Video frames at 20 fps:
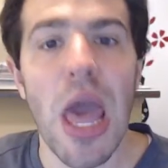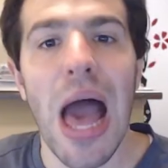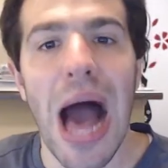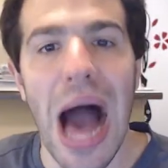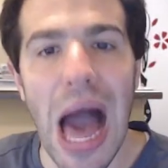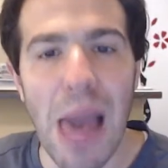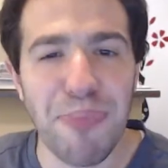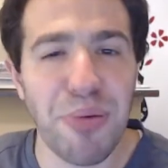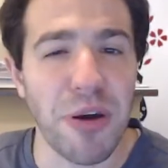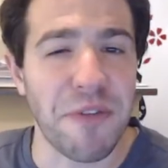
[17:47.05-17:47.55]

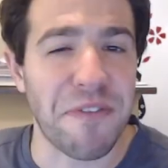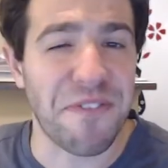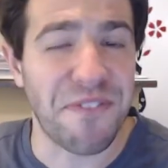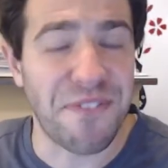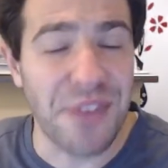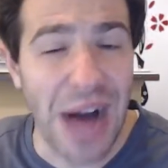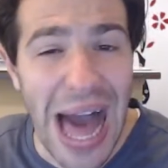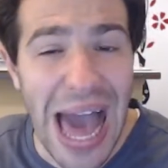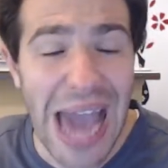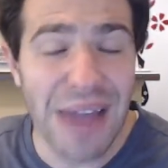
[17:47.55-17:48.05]
I put
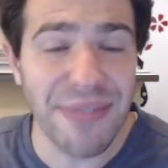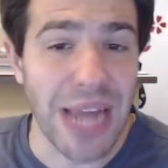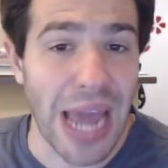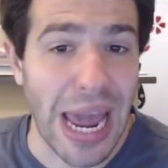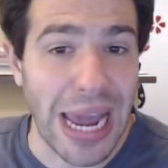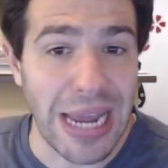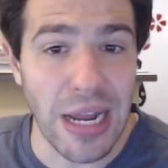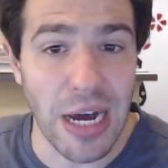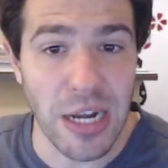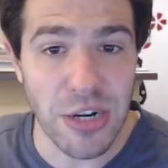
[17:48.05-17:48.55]
$500 to
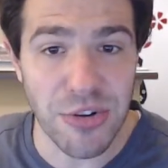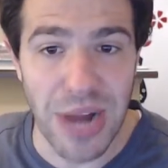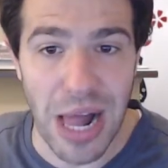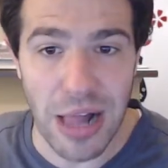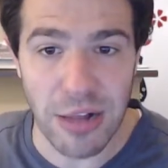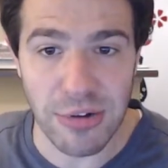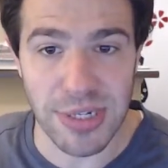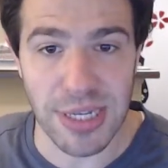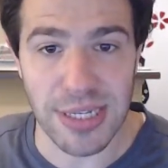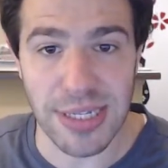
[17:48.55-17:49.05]

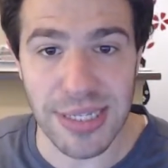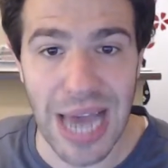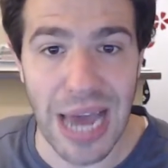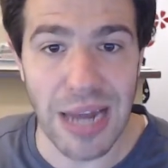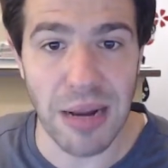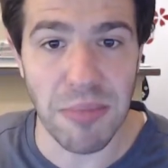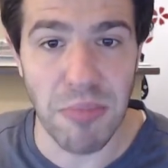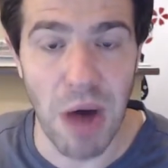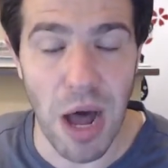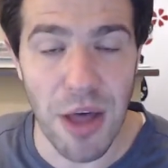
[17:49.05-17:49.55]
$800 aside a
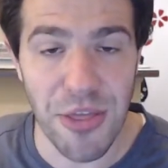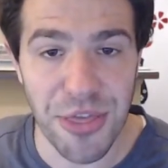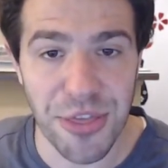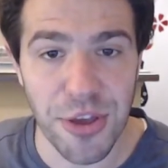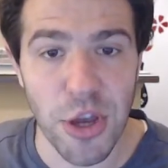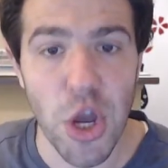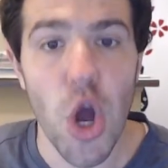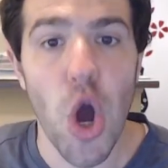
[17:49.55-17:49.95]
month